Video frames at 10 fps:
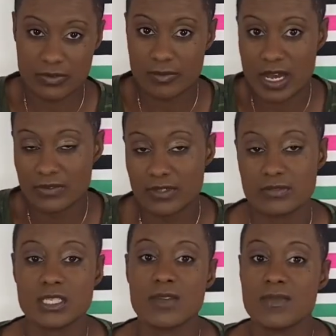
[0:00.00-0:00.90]
about
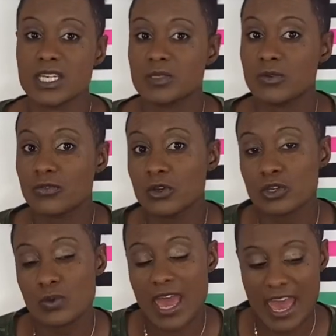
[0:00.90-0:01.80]
15 minutes before you
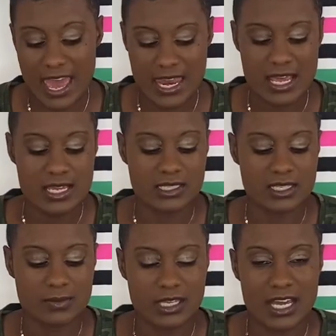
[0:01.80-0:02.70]
add
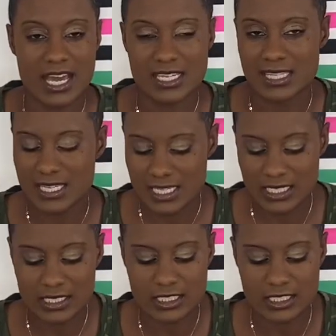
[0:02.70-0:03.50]
something like this.